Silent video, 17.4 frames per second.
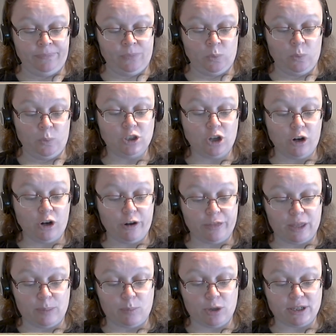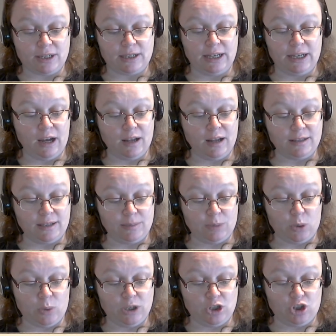When Dorothy presently asked him a
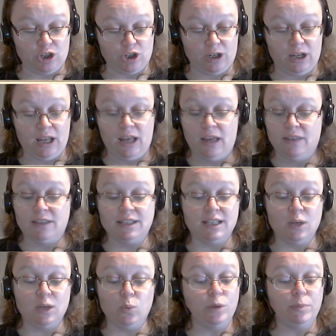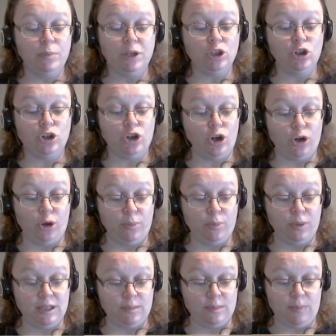question, the Tin Woodman could not
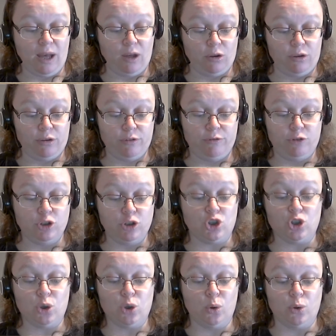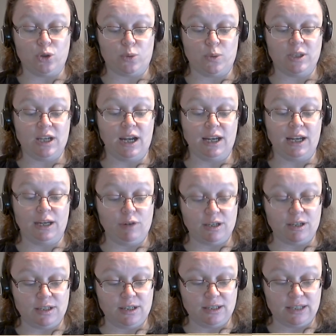open his mouth, for his jaws were tightly
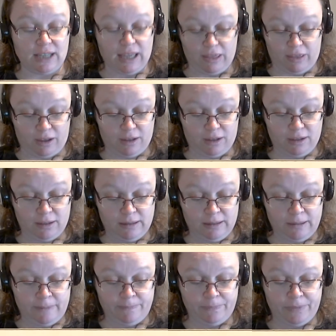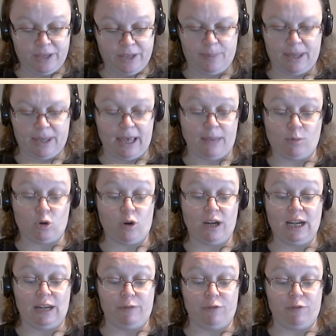rusted together. He became
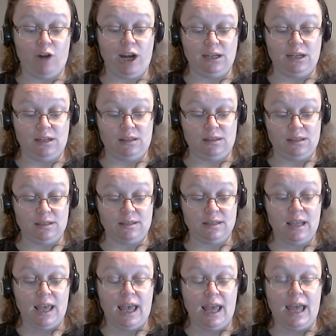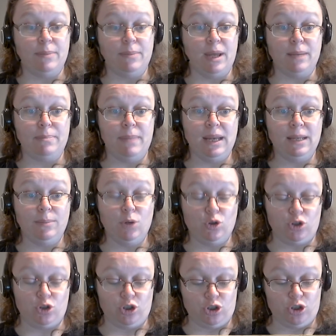greatly frightened at this, and made many
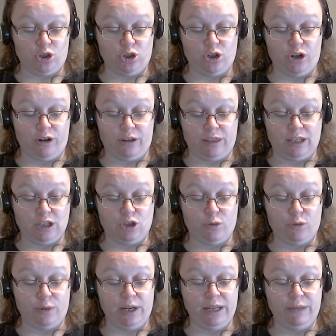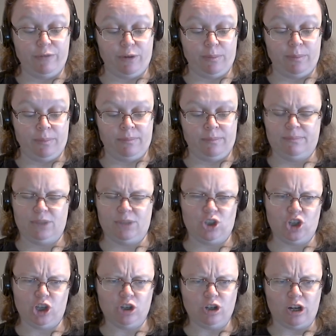motions to Dorothy to relieve him, but
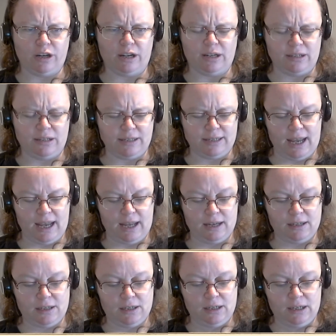she could not understand.